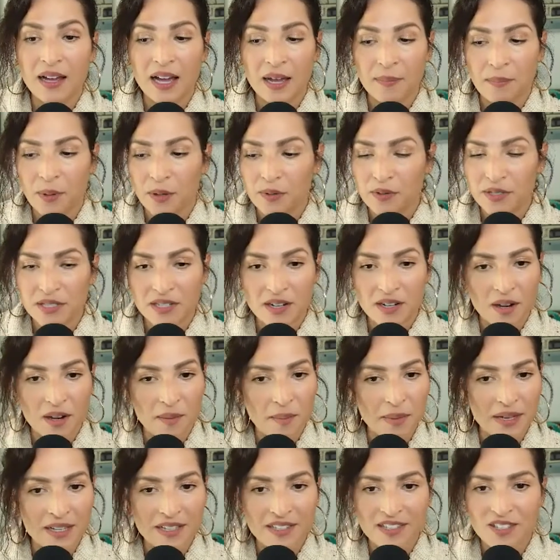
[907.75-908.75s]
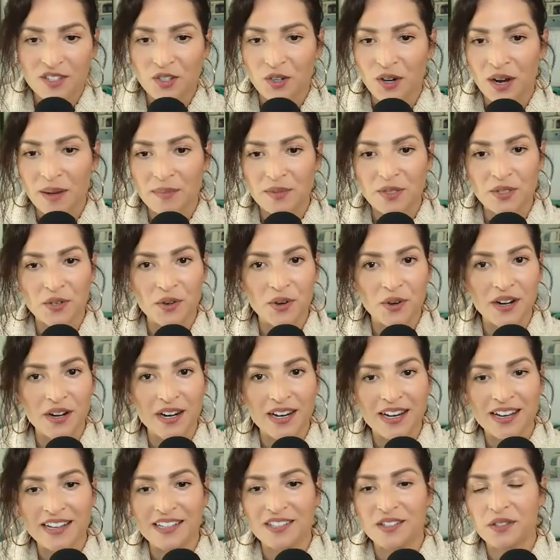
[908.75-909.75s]
I posted it on my Instagram
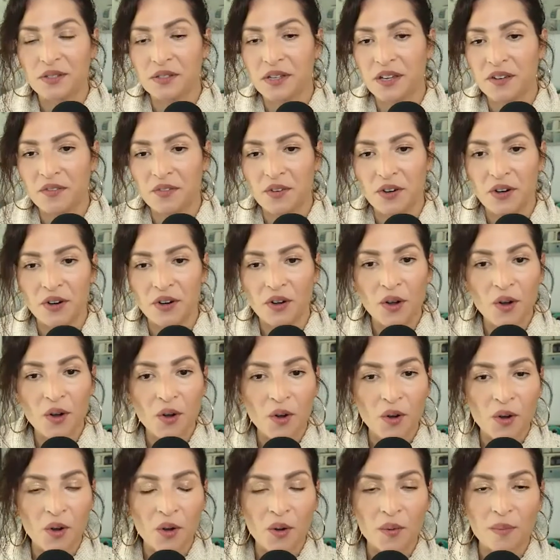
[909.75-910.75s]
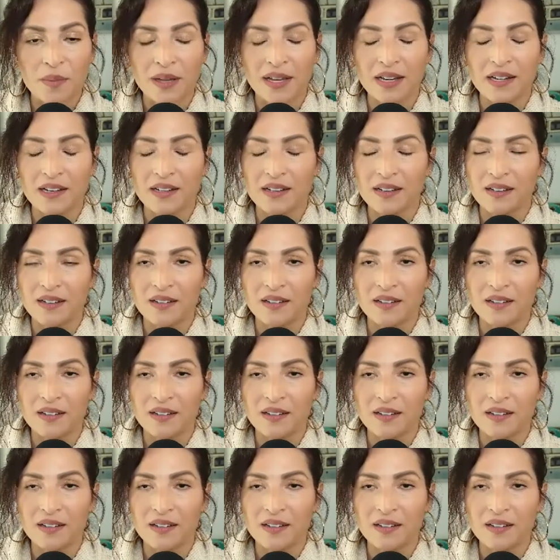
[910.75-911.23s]
stories, looking for a home, and